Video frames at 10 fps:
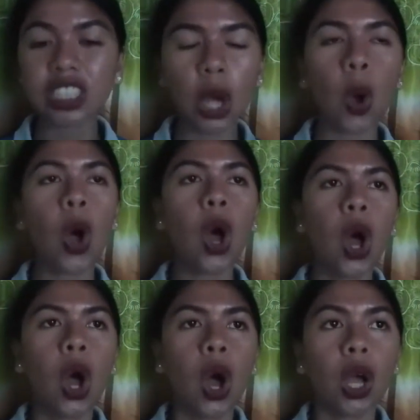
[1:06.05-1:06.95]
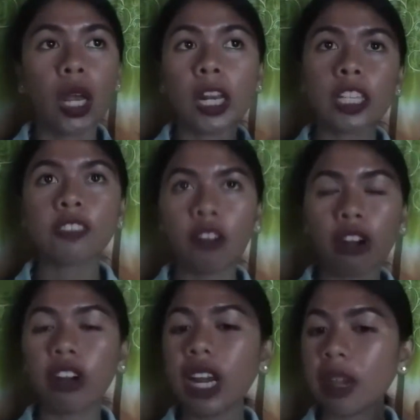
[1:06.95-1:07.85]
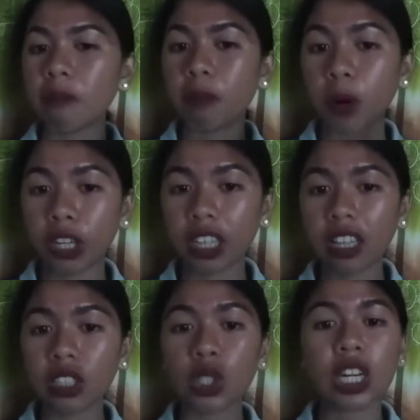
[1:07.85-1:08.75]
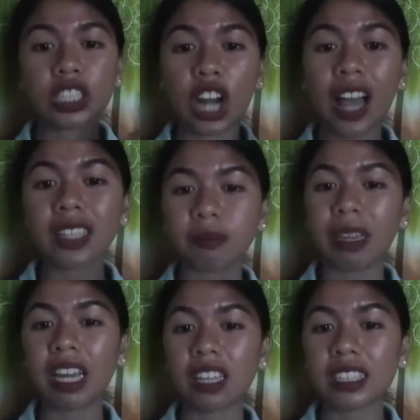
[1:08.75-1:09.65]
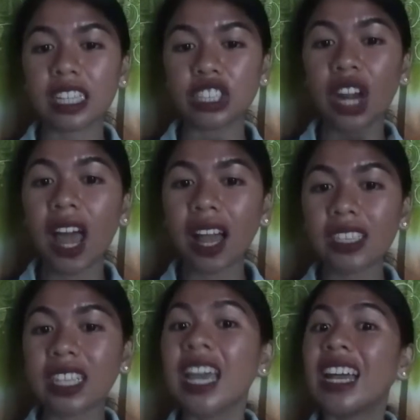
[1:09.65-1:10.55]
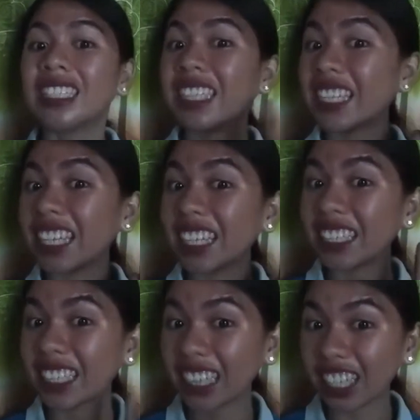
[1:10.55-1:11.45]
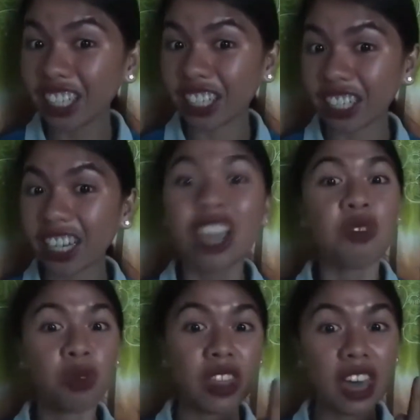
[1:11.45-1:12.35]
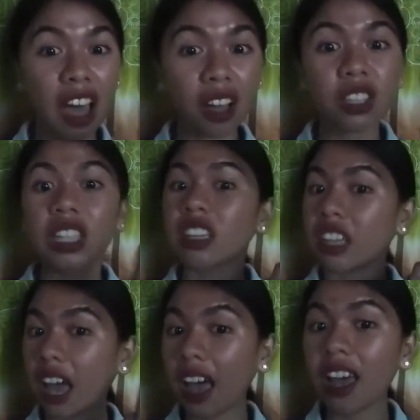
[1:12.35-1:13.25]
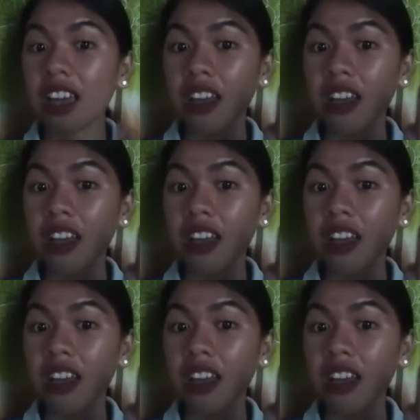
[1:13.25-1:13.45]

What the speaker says: So it is very important to the child because the child didn't learn without the